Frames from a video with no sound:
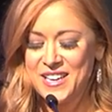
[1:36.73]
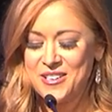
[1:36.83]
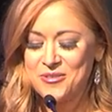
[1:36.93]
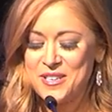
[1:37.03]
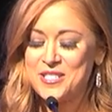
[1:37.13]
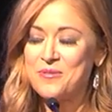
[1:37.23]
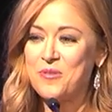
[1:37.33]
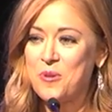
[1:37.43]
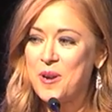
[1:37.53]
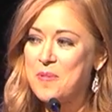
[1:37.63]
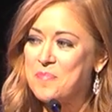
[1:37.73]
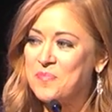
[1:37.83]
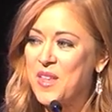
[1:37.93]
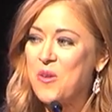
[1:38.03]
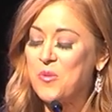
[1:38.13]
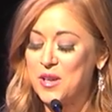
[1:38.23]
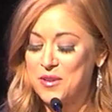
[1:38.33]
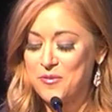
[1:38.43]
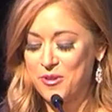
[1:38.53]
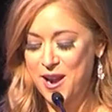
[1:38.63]
Region 4,
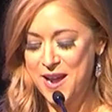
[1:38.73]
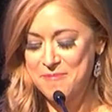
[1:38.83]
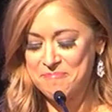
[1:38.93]
William Fry.